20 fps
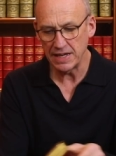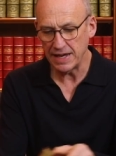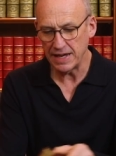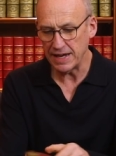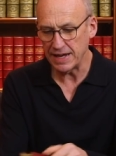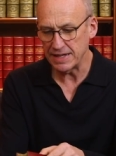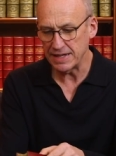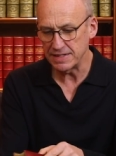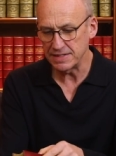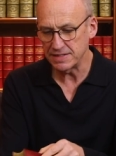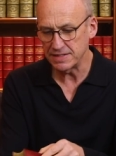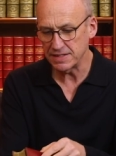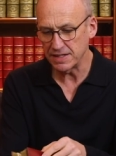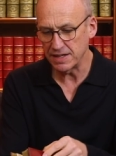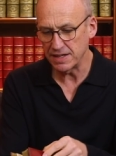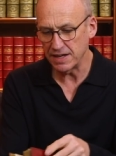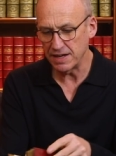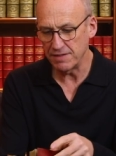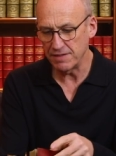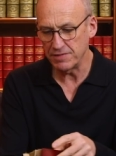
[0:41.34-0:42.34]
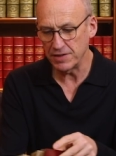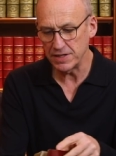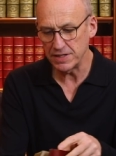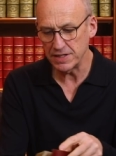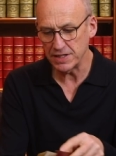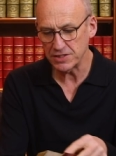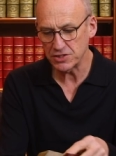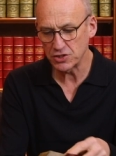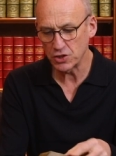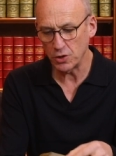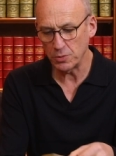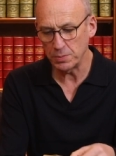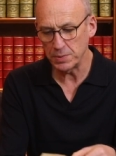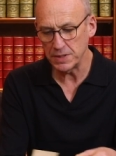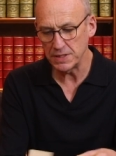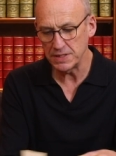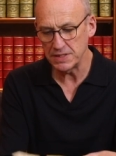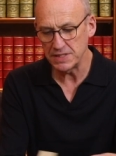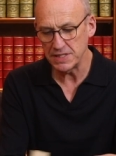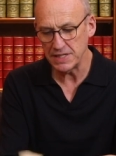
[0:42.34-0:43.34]
and uh, a very nice
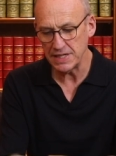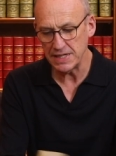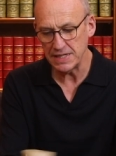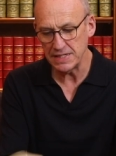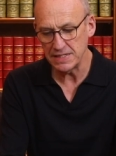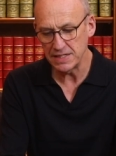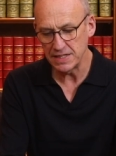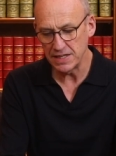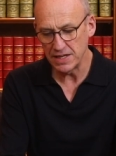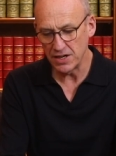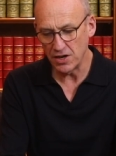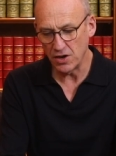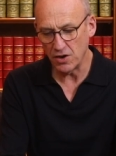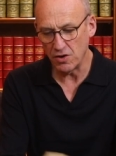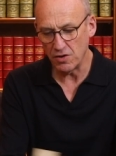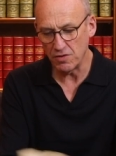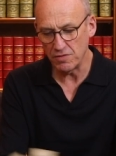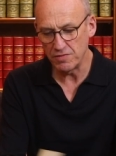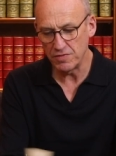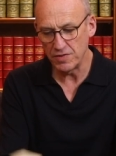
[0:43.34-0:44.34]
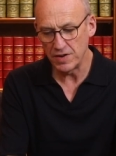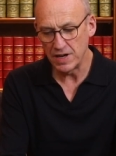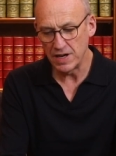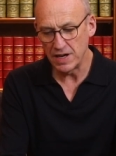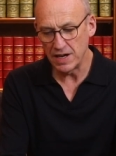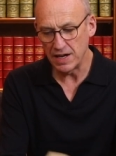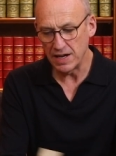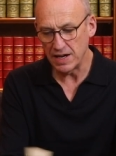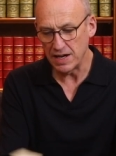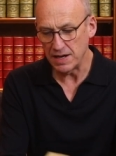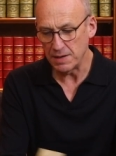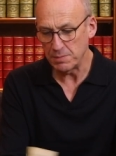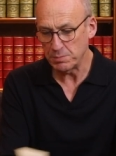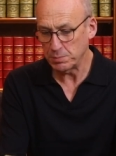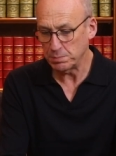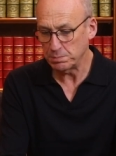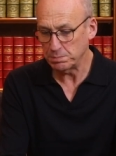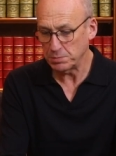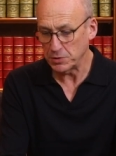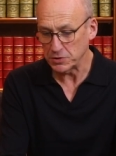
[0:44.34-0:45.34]
copy indeed of uh,
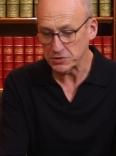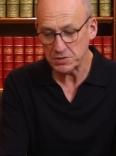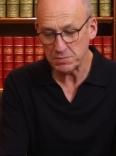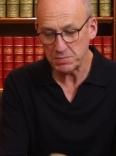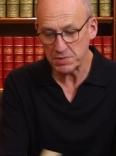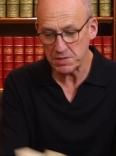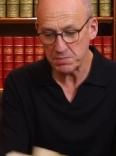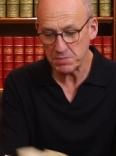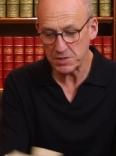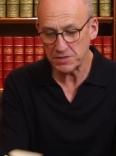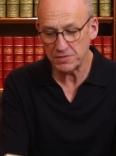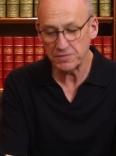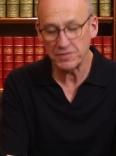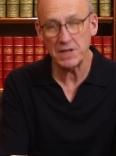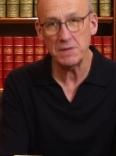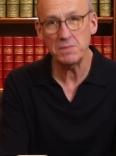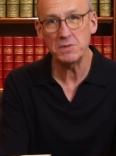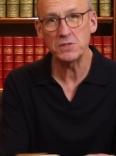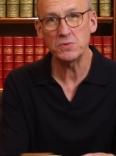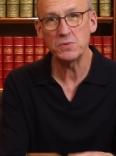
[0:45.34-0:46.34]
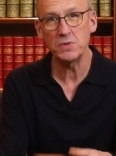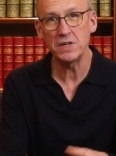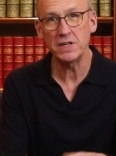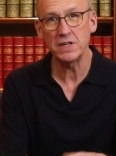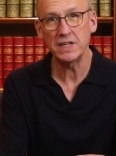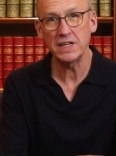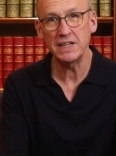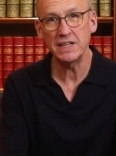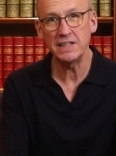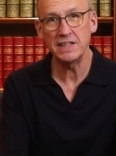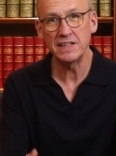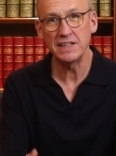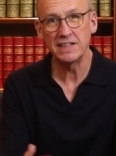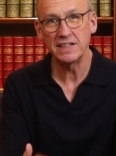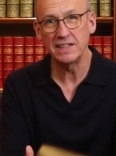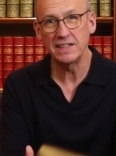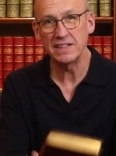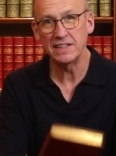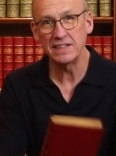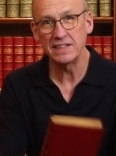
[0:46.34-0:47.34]
possibly the most famous work in
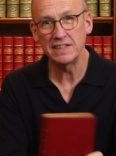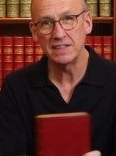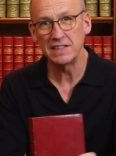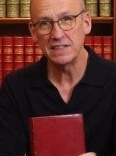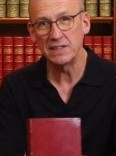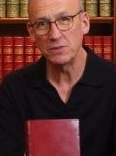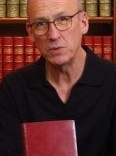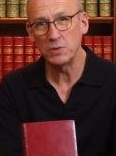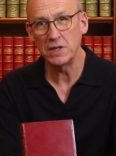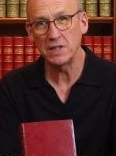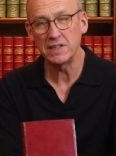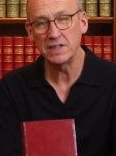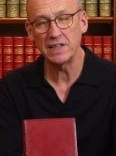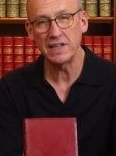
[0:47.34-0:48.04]
world